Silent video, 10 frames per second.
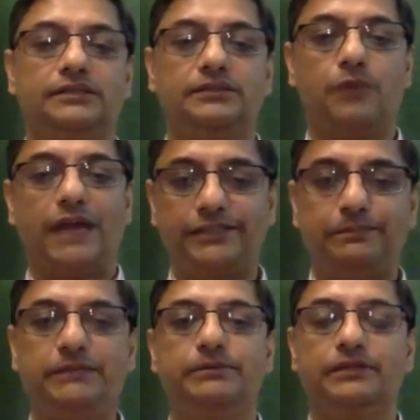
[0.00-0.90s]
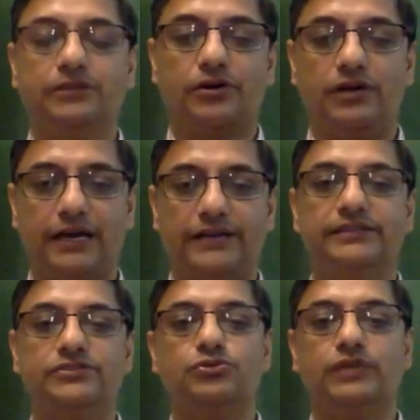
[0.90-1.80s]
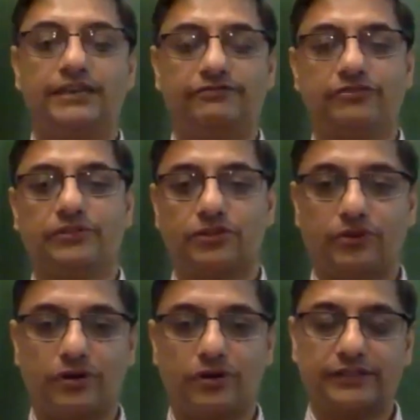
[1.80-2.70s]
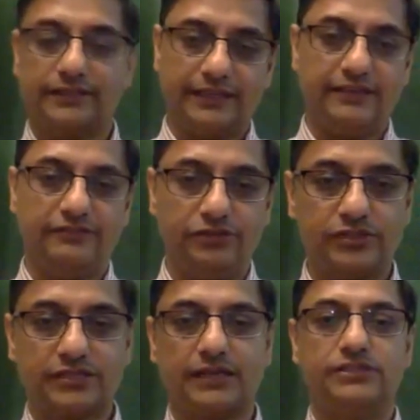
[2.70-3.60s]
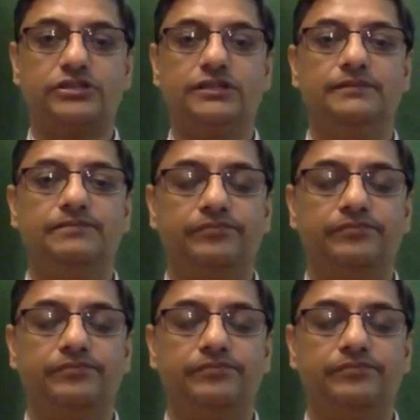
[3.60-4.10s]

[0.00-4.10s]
white people called Aryans who came from the north and they gave you this culture.